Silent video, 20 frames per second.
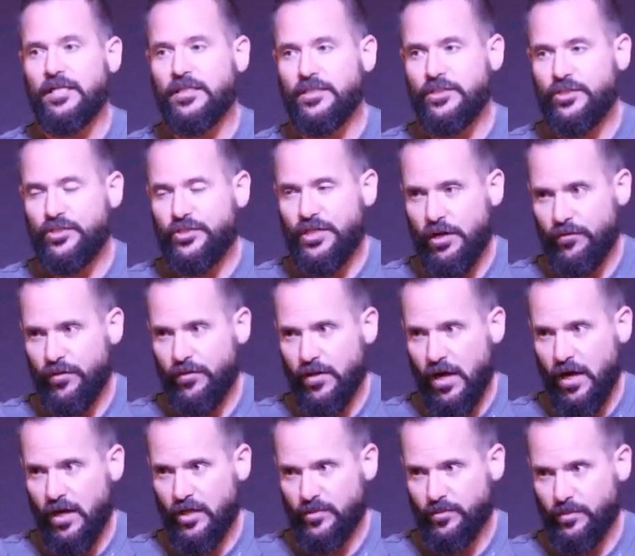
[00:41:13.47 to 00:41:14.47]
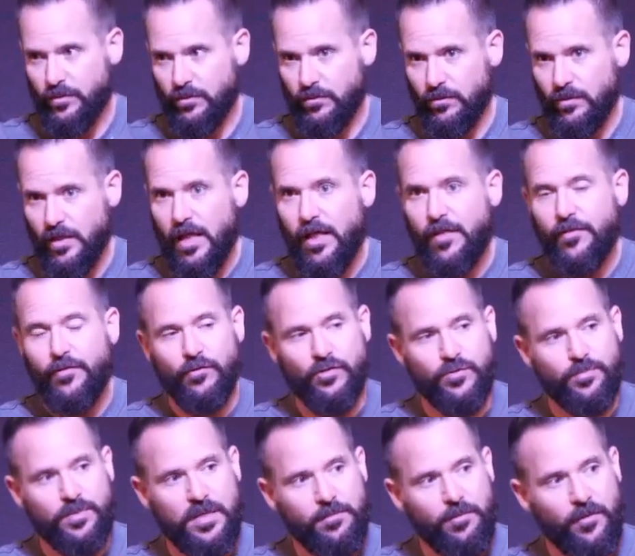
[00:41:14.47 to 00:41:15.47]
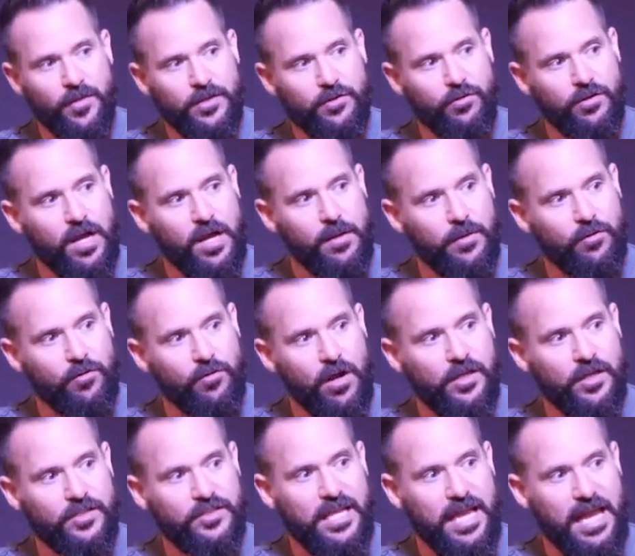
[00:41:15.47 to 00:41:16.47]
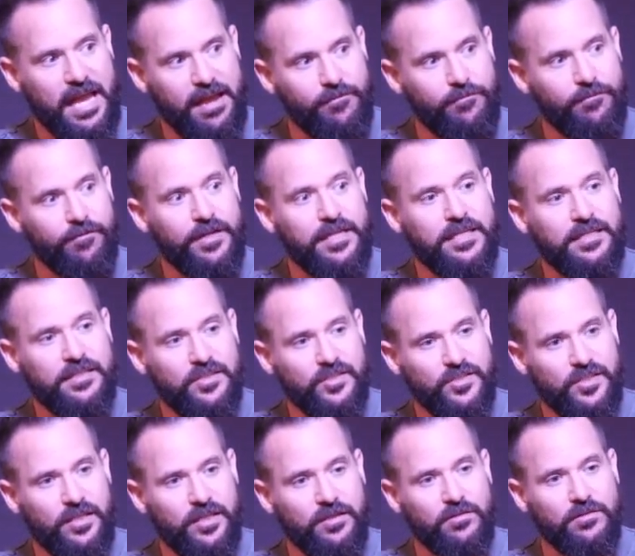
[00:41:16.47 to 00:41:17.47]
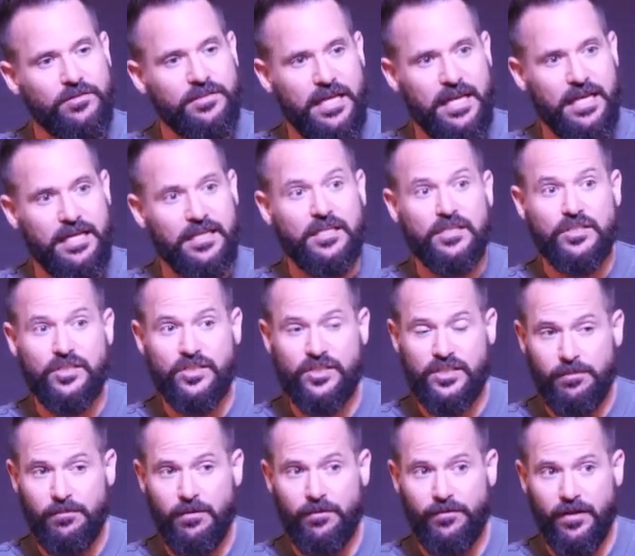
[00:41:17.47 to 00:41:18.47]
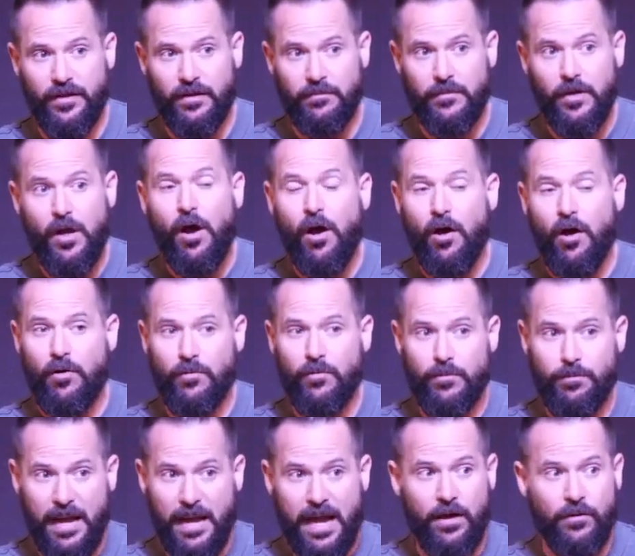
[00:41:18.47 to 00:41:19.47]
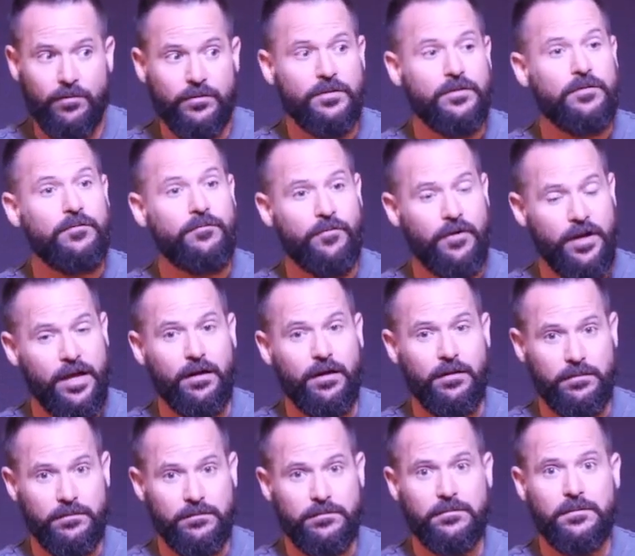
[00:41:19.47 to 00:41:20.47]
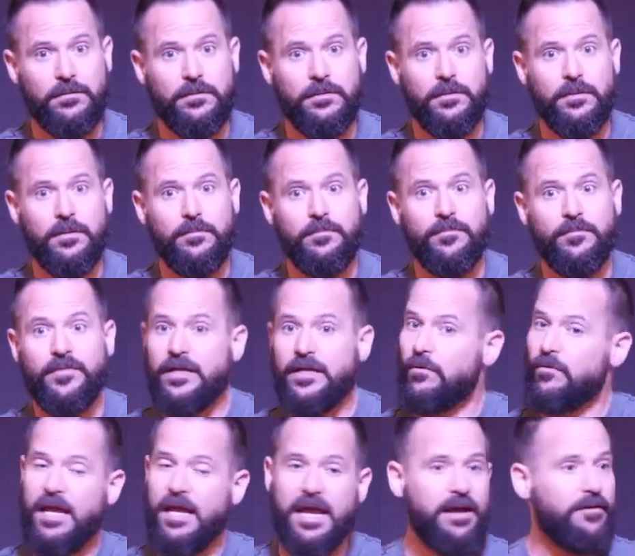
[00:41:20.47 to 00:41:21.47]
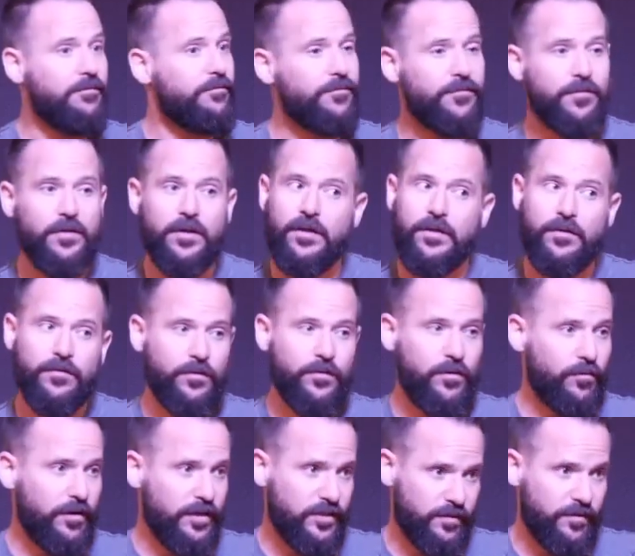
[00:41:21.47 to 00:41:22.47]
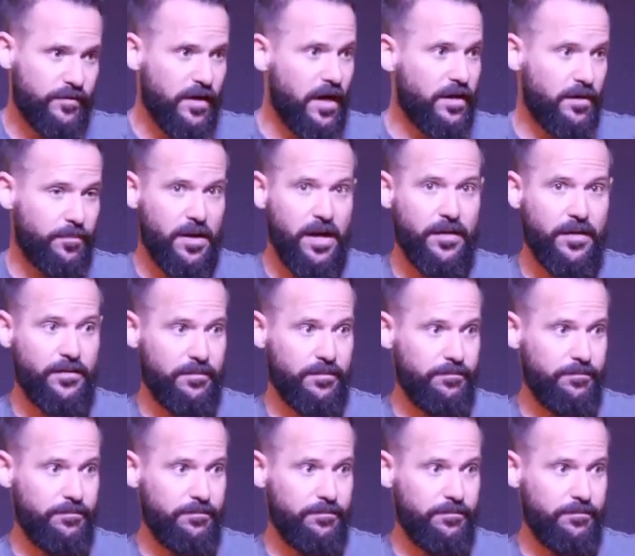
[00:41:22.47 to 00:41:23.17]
Share the gospel. Those people that you come across every single day, some of them are bound for hell. They don't have the grace of God upon them.